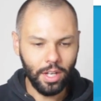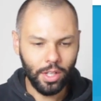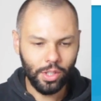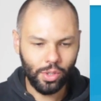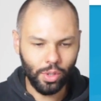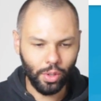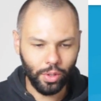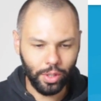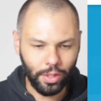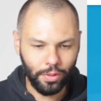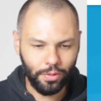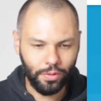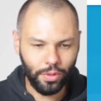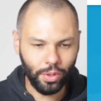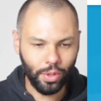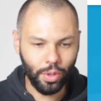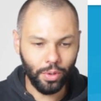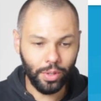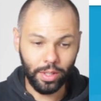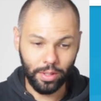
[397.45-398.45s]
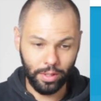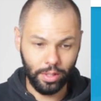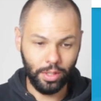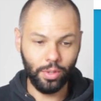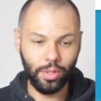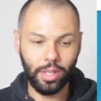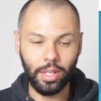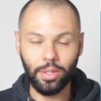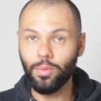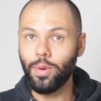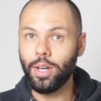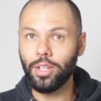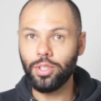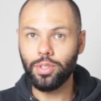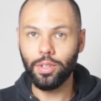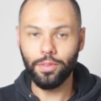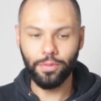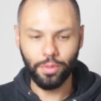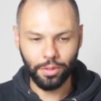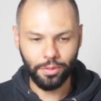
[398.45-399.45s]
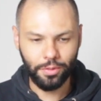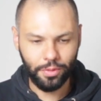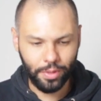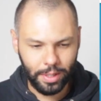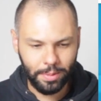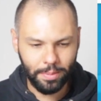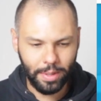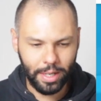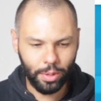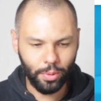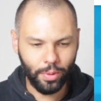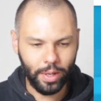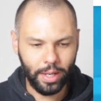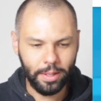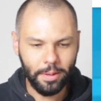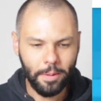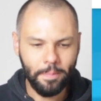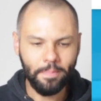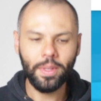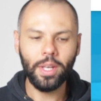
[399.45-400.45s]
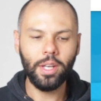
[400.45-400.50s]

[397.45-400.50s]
So if you go here, you can register for free, by the way.